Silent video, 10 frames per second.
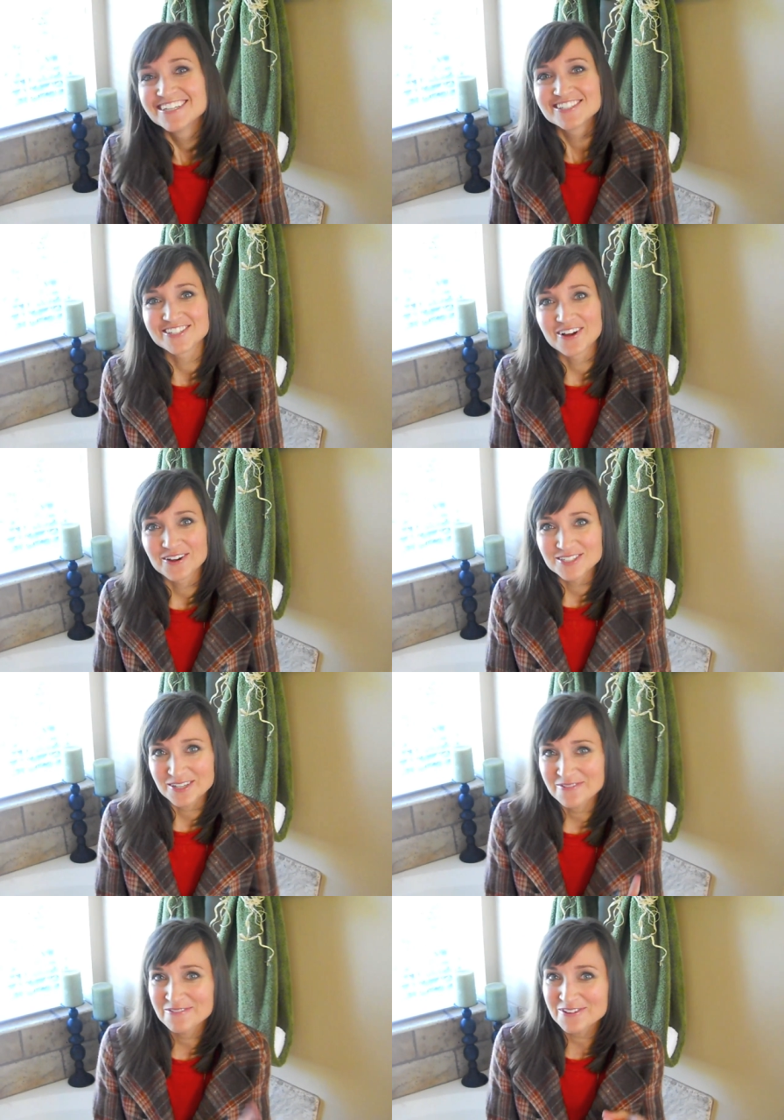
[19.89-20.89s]
So
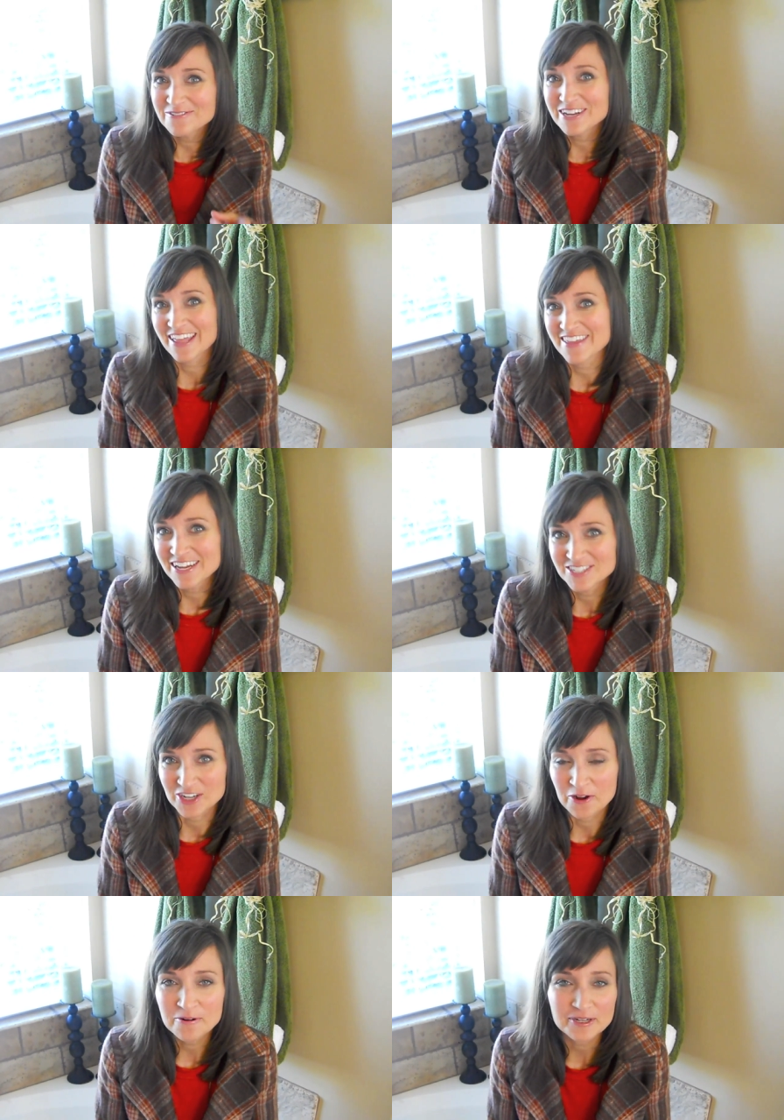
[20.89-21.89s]
some of you will get that
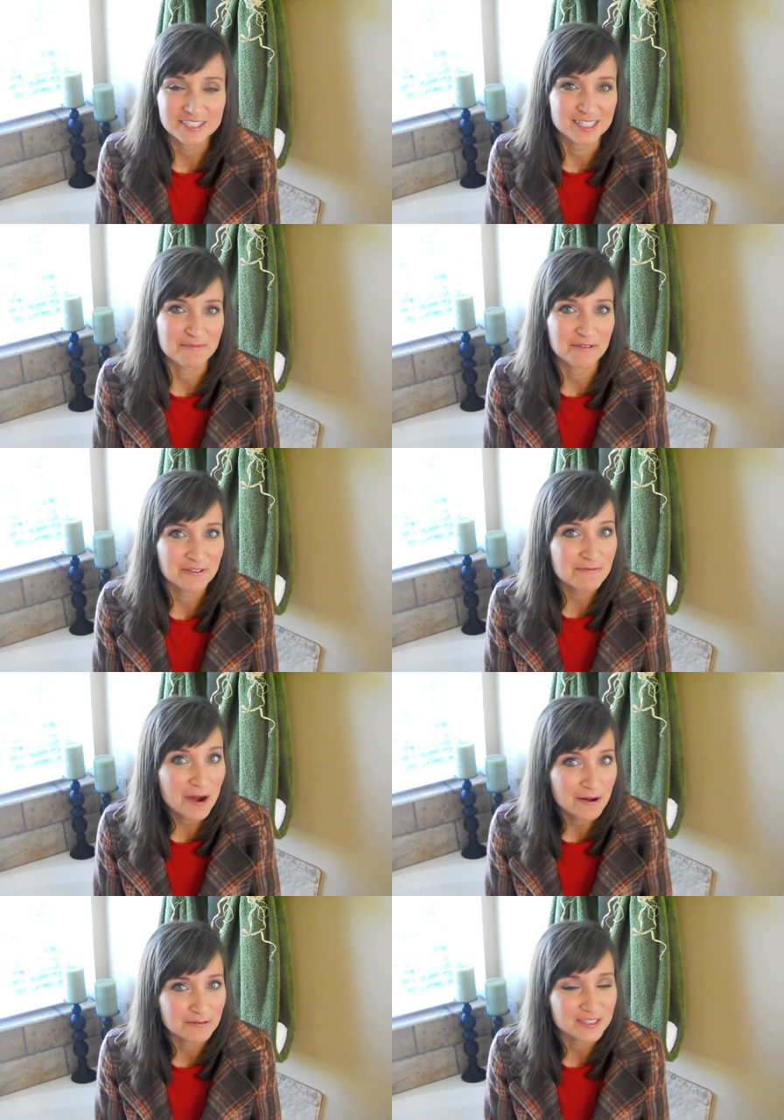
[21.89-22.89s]
joke and some of you
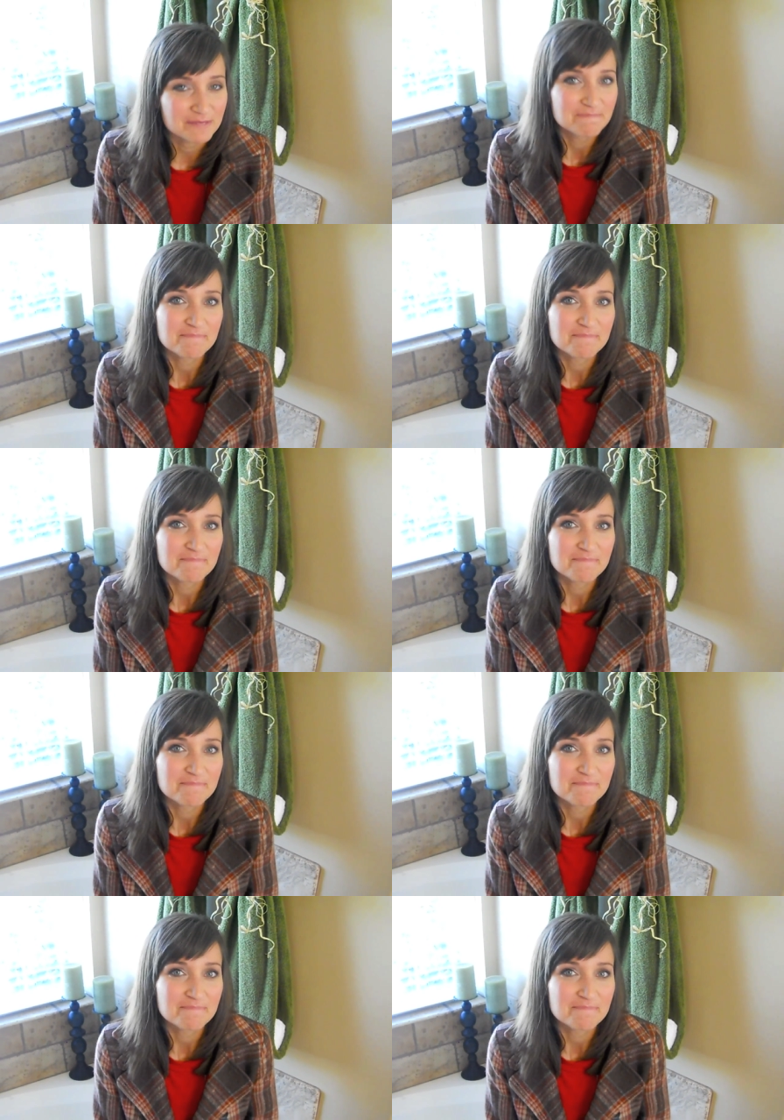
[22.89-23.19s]
won't.